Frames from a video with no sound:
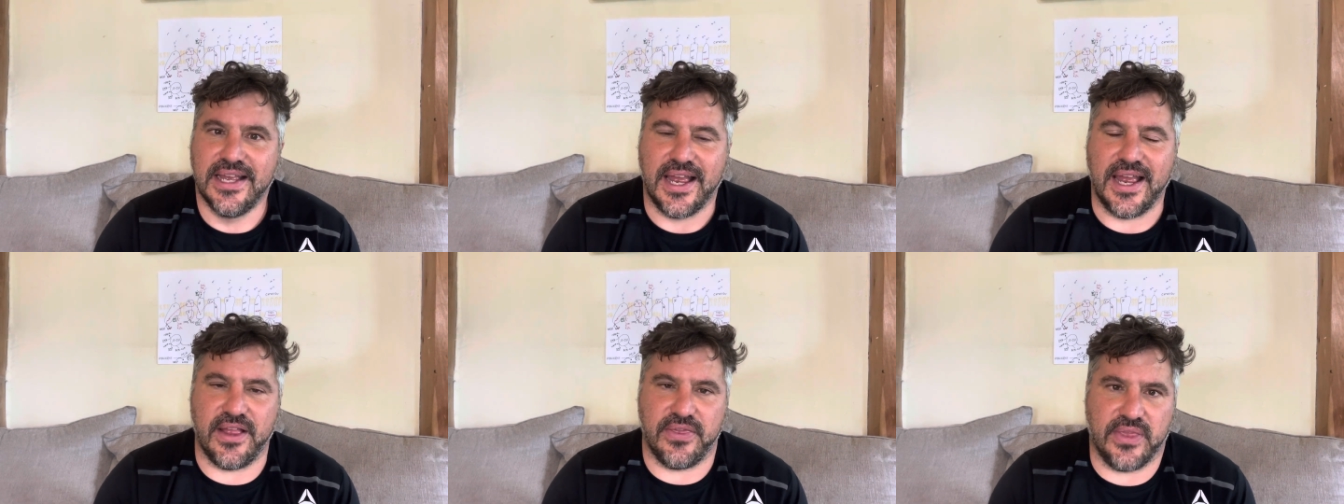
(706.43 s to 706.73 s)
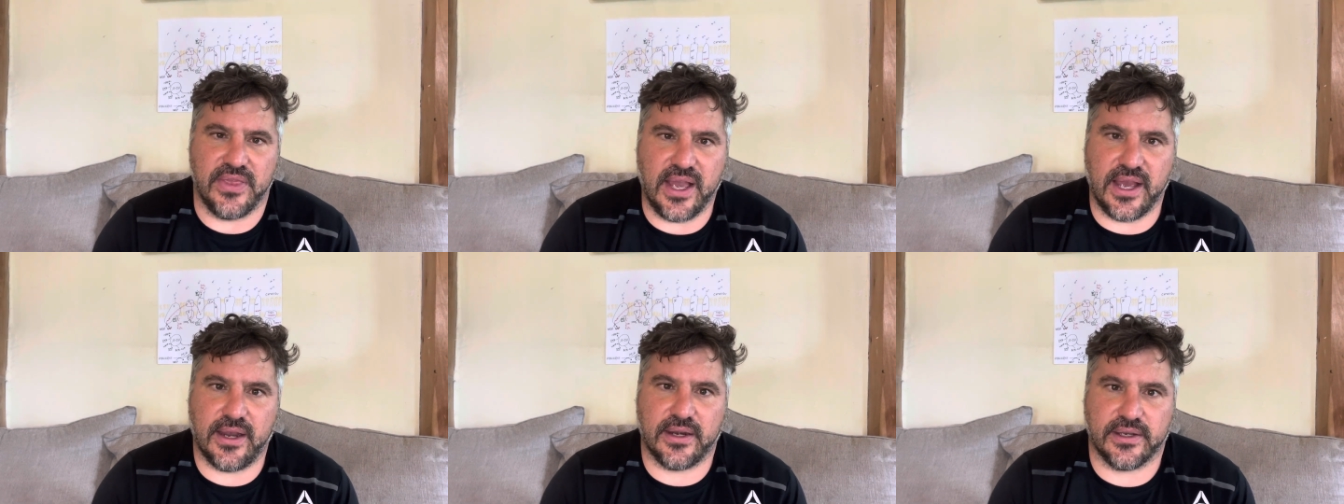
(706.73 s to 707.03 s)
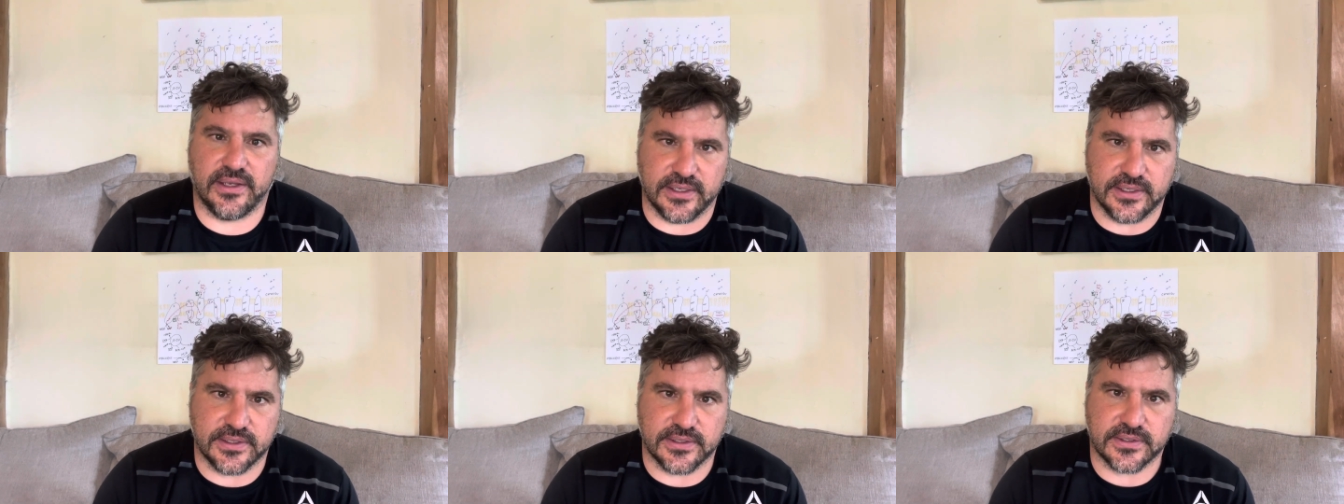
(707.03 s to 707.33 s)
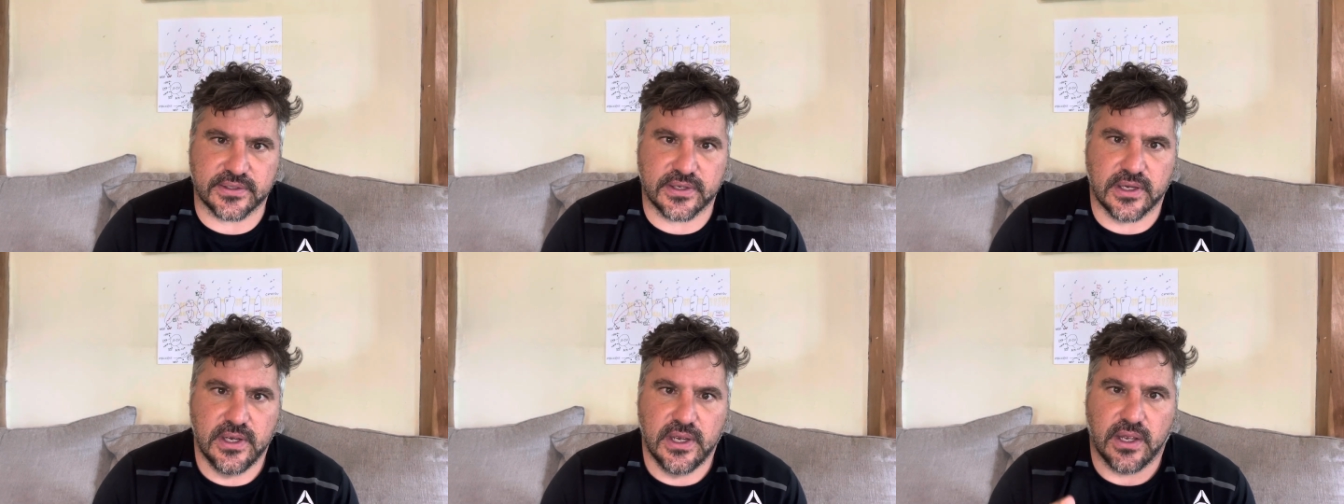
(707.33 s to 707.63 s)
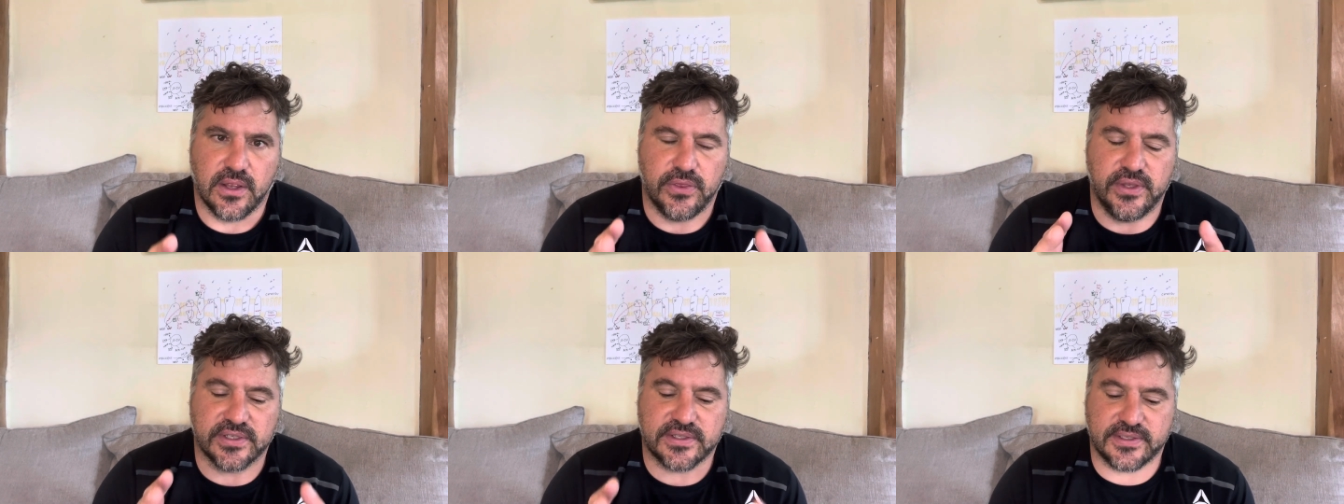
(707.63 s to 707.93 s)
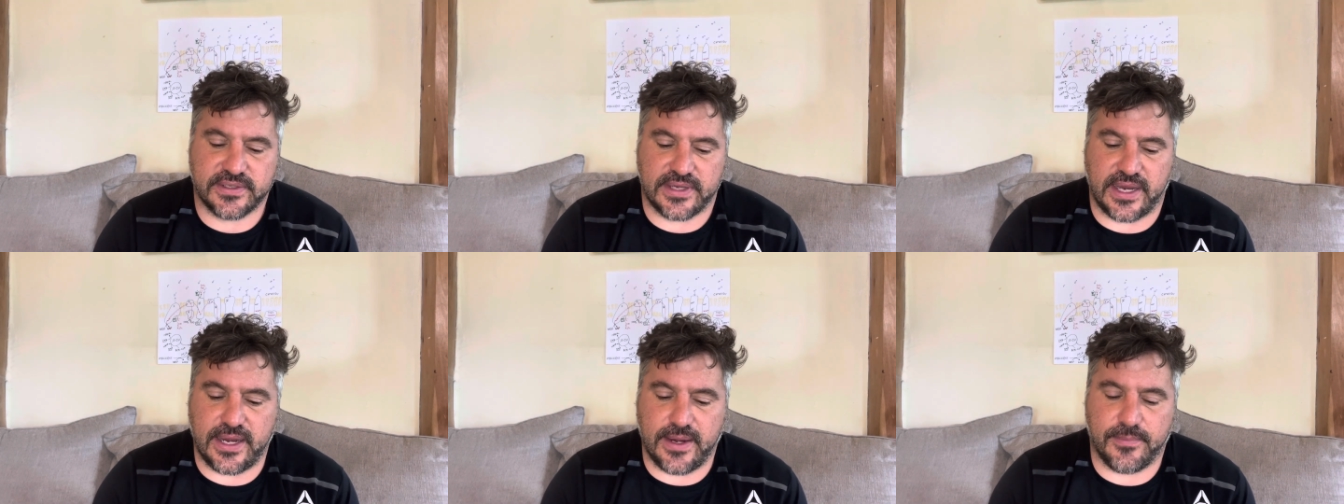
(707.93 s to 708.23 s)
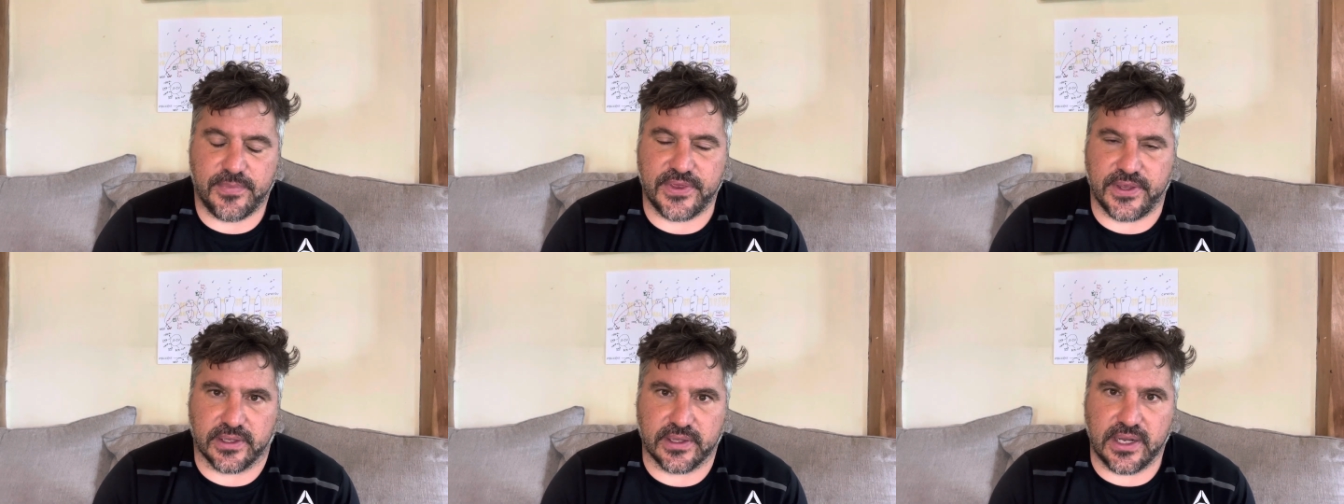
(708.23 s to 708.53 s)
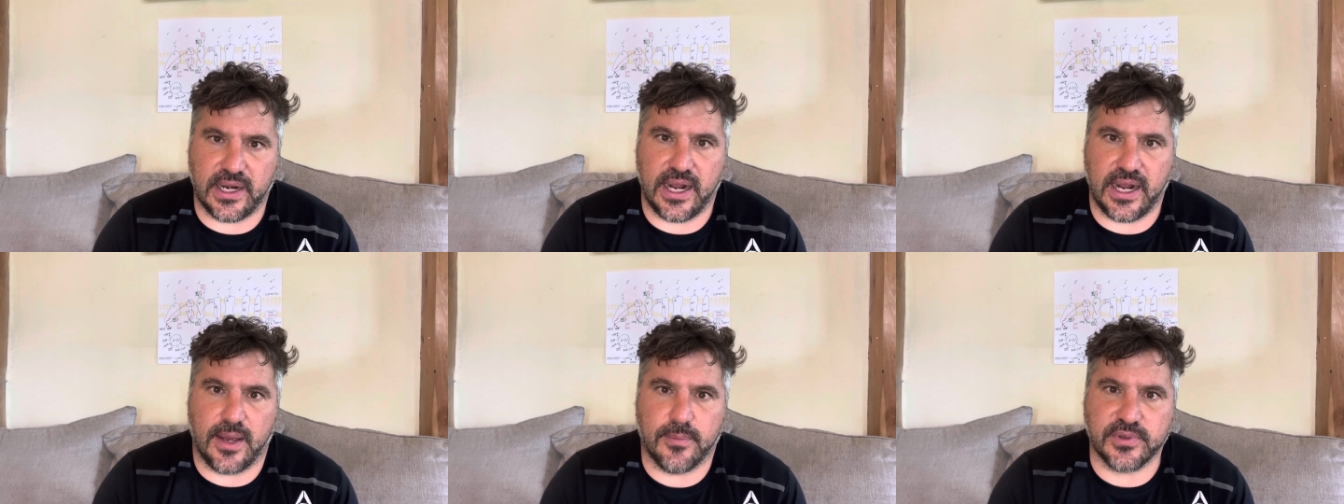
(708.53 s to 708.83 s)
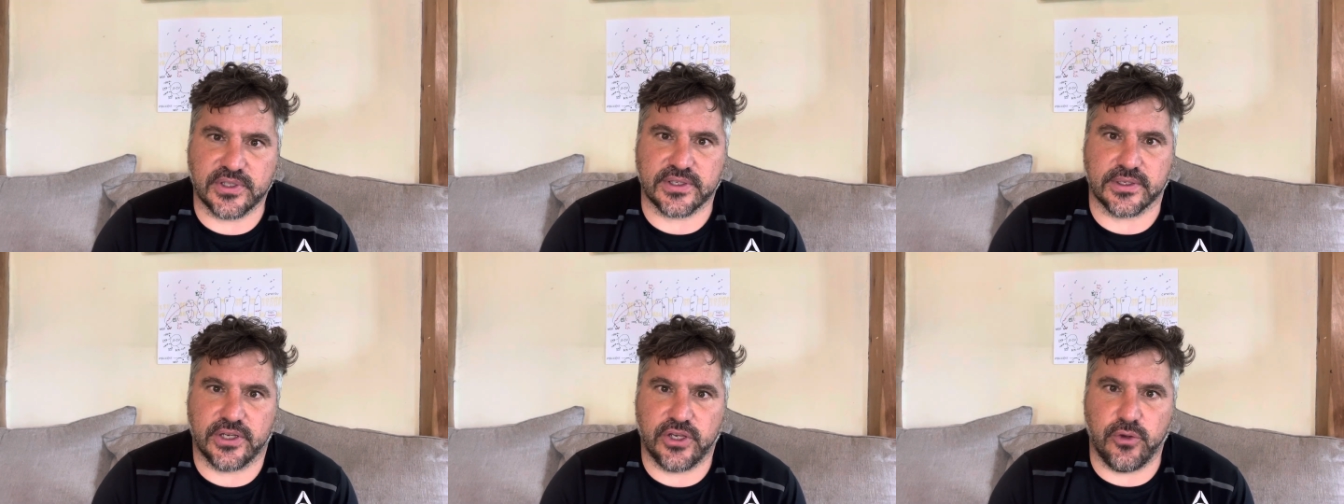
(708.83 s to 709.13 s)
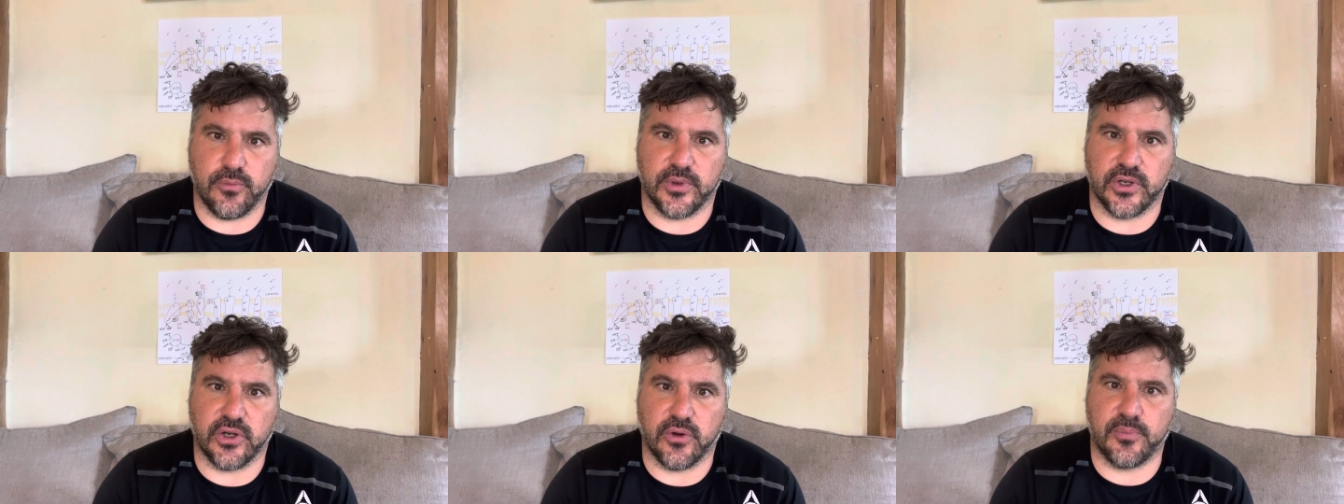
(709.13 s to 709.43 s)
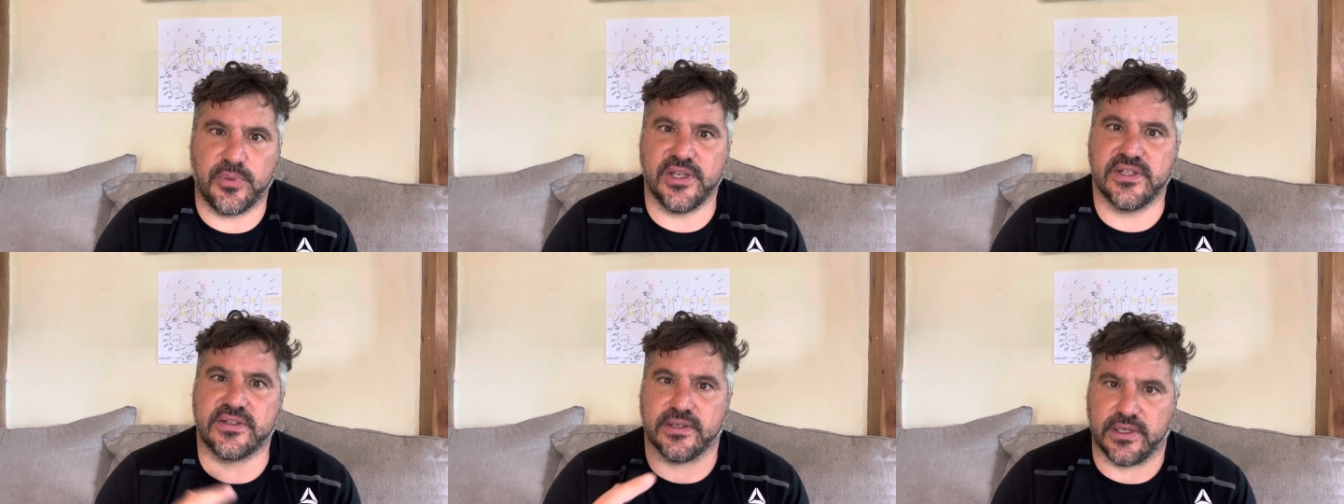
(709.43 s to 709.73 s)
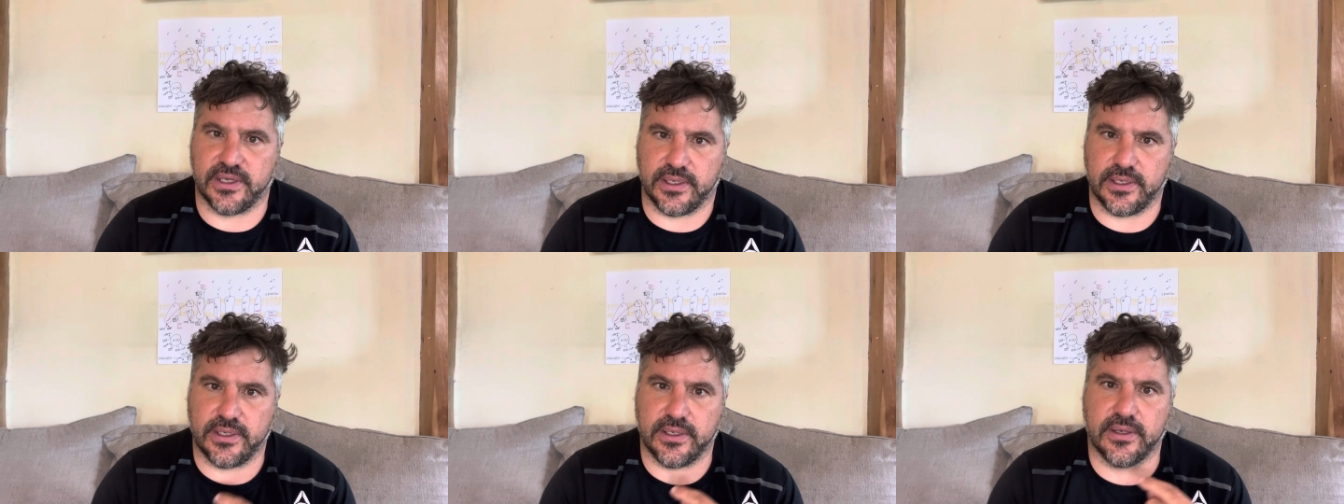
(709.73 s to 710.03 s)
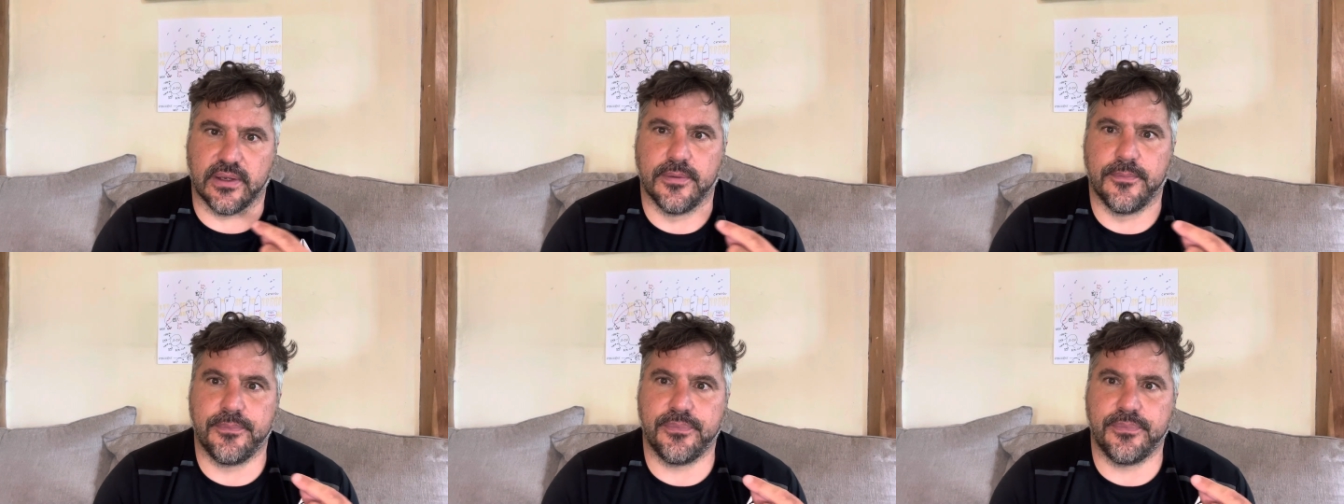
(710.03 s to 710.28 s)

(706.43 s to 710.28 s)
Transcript: And that is the same thing that happens in human obesity.